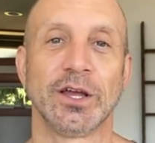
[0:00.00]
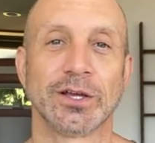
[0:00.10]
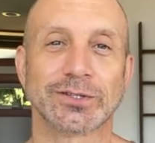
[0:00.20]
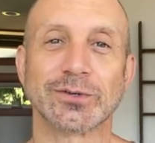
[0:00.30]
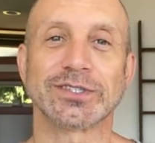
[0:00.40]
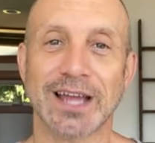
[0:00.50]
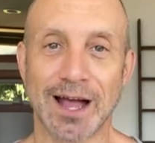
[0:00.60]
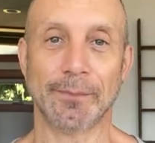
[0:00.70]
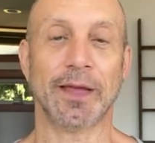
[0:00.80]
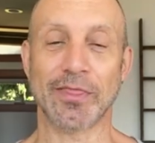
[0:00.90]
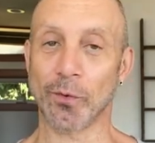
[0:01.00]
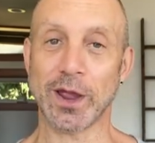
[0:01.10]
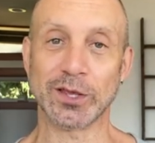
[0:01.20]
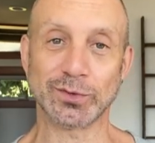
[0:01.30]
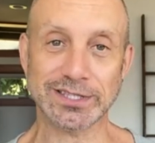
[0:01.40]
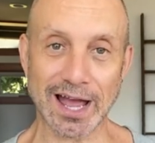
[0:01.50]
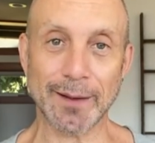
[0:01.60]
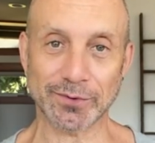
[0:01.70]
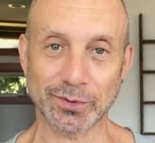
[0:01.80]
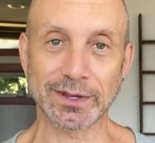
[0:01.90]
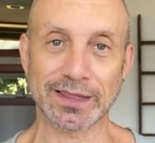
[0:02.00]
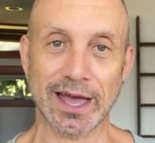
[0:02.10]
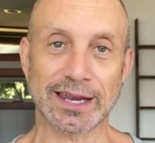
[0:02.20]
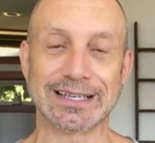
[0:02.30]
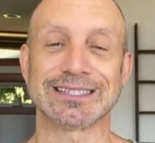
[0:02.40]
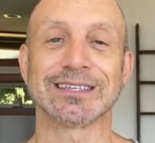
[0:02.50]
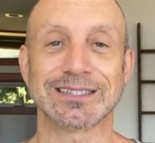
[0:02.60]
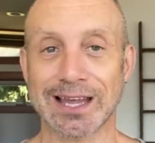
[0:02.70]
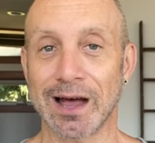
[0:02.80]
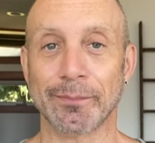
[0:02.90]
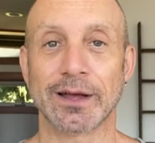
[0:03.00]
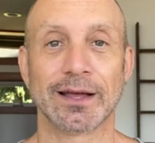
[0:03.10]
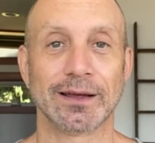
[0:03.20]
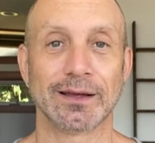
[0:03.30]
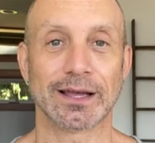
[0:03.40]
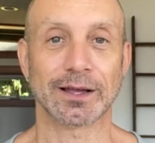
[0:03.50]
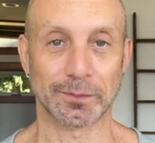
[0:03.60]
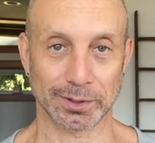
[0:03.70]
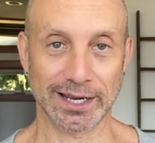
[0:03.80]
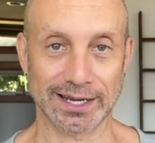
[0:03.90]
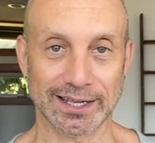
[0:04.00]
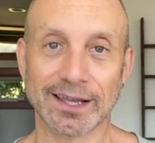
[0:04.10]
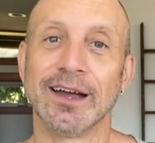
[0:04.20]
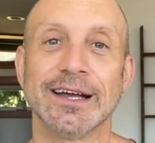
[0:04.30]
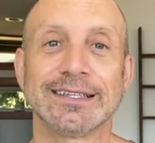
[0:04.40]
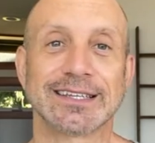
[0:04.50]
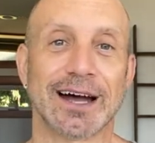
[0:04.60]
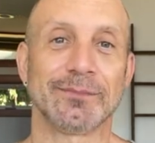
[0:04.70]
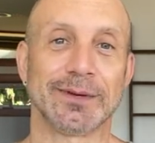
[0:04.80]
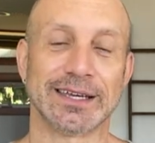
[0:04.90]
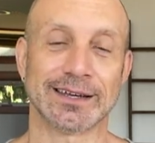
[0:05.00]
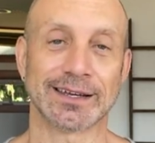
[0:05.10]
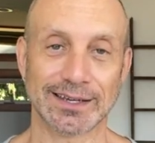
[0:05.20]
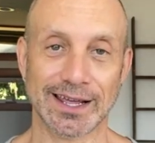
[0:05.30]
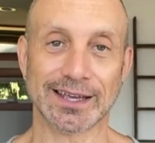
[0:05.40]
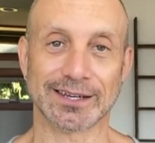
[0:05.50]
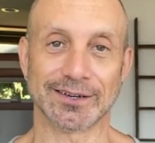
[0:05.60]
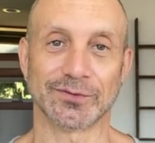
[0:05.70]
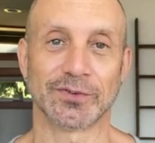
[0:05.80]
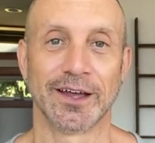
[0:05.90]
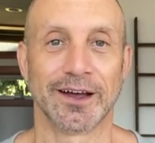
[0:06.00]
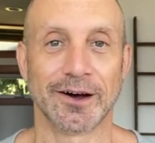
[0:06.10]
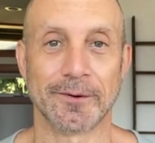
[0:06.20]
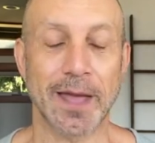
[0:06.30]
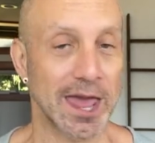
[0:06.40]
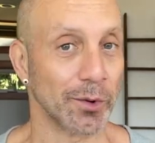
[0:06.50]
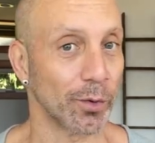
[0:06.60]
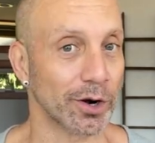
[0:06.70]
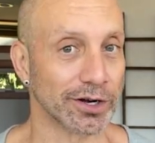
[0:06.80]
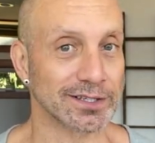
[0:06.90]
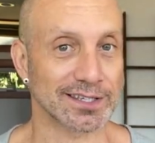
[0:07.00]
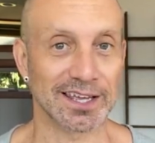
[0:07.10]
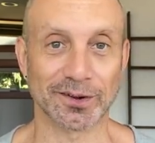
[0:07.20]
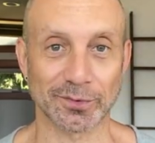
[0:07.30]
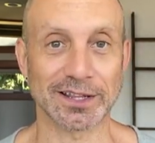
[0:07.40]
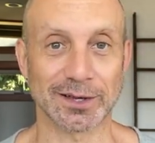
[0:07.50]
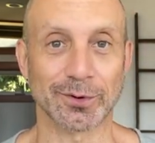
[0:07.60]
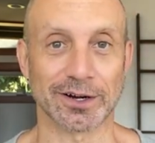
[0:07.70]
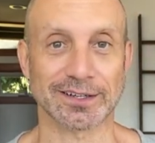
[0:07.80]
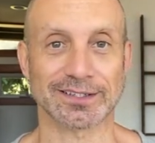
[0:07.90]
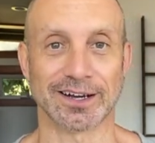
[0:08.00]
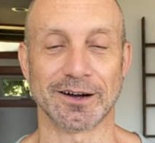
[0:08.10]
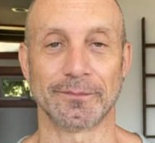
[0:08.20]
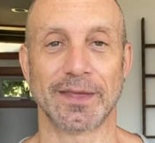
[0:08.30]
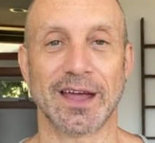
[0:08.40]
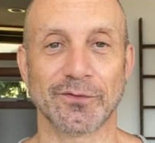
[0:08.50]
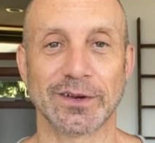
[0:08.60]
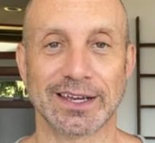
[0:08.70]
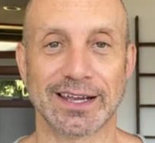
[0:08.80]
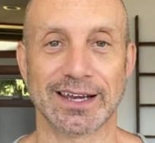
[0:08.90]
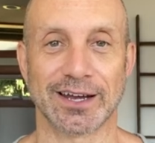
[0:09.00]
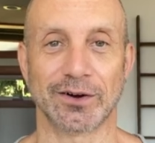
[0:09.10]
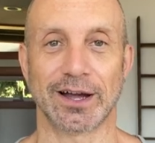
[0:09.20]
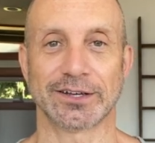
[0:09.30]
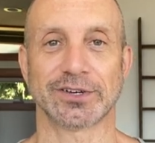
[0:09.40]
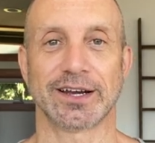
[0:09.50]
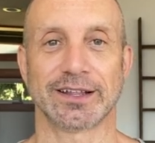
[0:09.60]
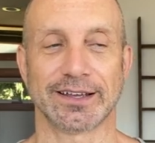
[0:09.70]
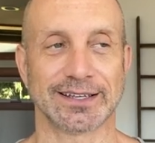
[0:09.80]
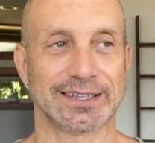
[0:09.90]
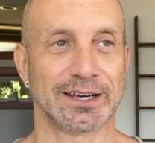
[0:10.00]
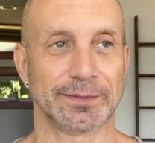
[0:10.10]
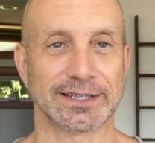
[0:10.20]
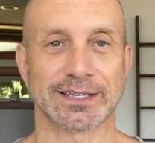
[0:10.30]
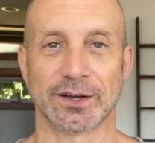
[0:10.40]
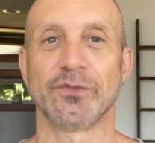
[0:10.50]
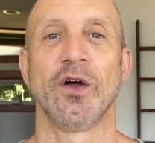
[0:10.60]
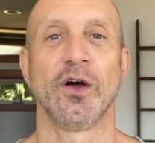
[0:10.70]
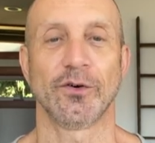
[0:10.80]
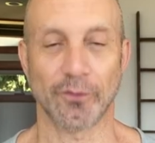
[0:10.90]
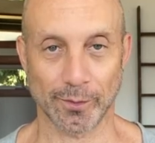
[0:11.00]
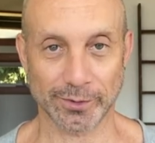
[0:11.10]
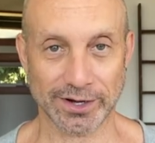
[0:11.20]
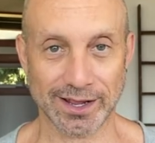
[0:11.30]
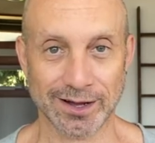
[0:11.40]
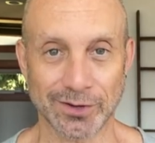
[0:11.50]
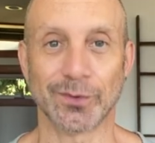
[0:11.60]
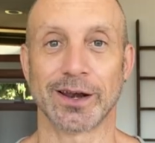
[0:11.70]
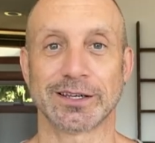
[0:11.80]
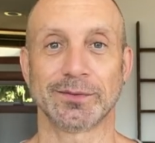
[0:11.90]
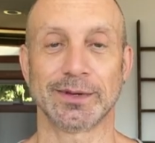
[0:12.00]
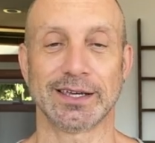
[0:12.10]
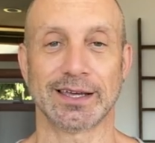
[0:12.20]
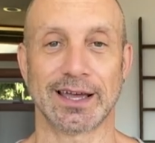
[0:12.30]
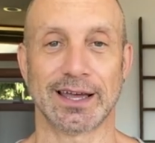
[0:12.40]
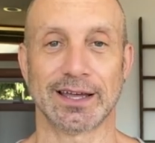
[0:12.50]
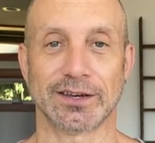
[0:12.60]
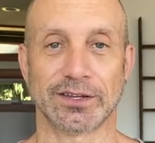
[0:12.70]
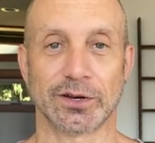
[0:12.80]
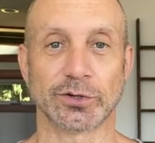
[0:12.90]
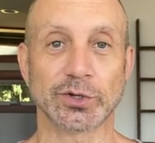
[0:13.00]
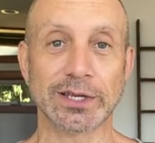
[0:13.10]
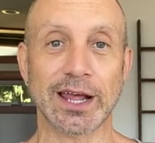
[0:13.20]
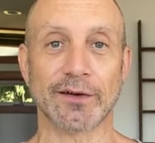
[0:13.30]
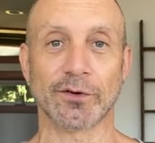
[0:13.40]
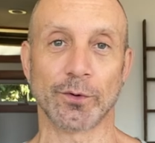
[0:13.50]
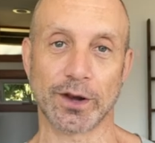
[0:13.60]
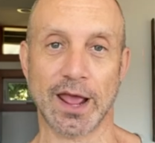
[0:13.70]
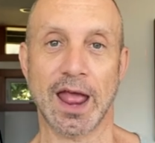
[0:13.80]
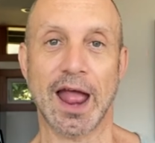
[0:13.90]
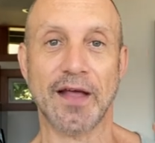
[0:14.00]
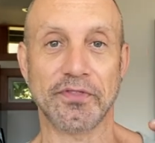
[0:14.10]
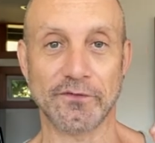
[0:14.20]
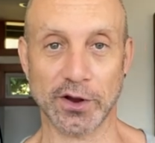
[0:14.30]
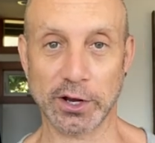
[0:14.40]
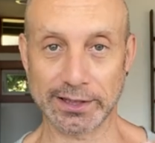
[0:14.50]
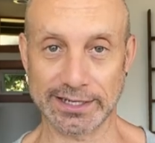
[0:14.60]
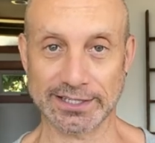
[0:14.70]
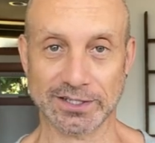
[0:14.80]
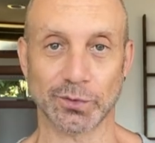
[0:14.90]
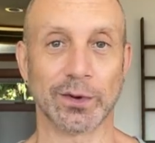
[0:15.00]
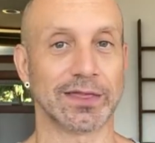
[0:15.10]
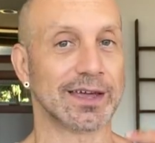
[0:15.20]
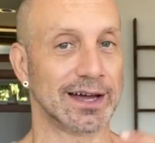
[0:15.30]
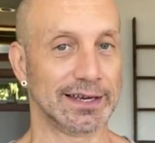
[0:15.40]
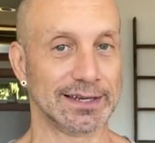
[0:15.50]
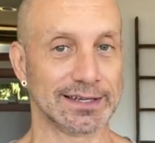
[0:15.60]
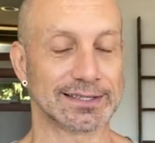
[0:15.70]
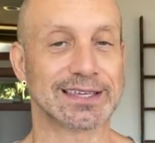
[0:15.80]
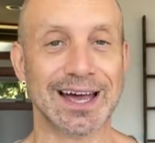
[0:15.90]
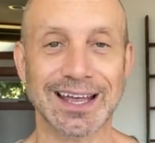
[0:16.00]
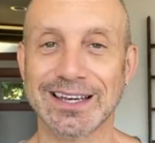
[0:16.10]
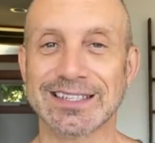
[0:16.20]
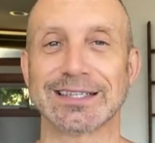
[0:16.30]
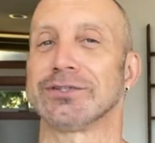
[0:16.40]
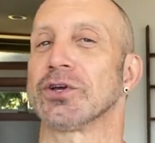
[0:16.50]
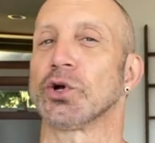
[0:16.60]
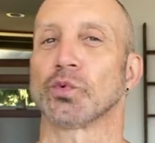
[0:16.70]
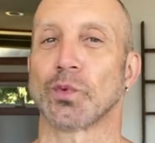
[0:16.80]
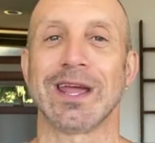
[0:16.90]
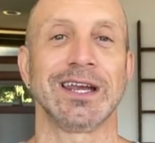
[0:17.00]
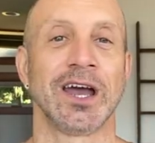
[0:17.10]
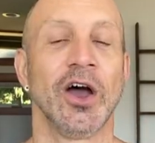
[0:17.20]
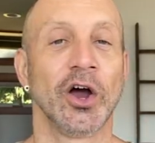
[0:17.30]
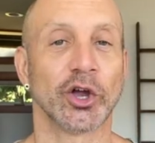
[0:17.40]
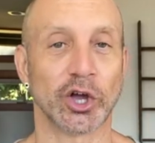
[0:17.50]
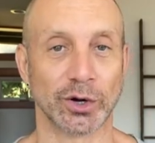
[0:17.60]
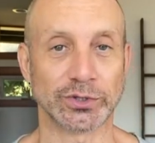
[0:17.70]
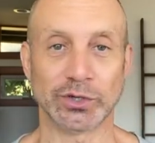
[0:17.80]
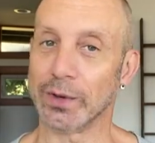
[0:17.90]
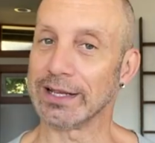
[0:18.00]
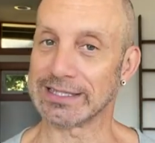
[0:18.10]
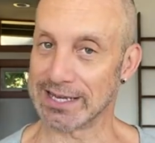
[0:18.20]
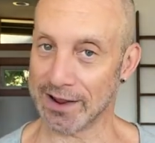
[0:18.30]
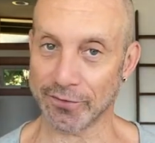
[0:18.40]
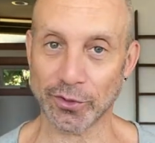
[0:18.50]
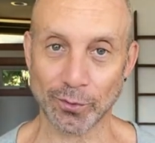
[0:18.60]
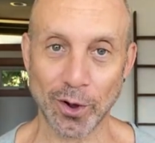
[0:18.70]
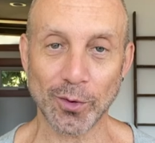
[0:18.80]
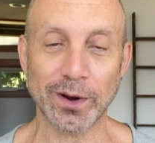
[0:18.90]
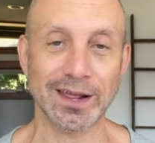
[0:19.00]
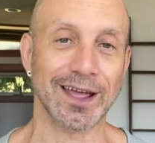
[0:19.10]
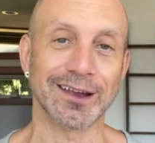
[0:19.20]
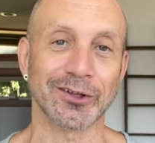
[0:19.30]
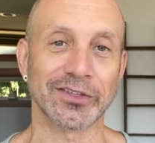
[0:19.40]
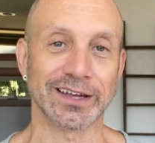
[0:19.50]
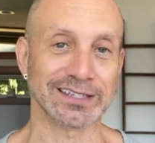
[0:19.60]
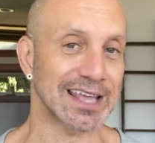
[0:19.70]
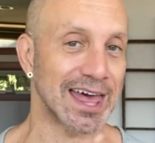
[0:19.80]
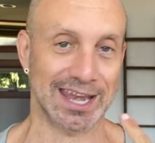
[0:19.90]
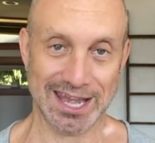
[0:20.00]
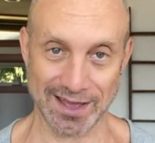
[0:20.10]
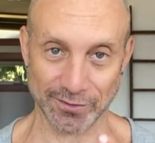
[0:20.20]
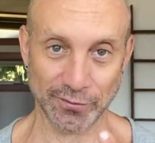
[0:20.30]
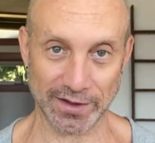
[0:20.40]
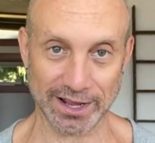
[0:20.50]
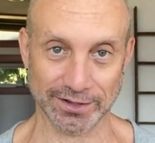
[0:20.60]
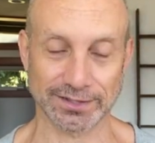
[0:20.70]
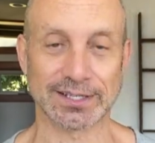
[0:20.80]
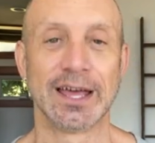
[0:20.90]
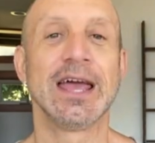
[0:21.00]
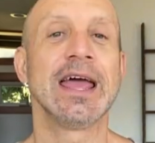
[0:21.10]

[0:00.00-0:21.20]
So stop. And the way you stop doing that is stop complaining, stop being negative. And it works. It really works. Every day now, I try to say to myself, form your day how you want it to be, and treat everyone at the very least with kindness. Kindness is a great go-to. It's never the wrong way to handle things, and it never fails.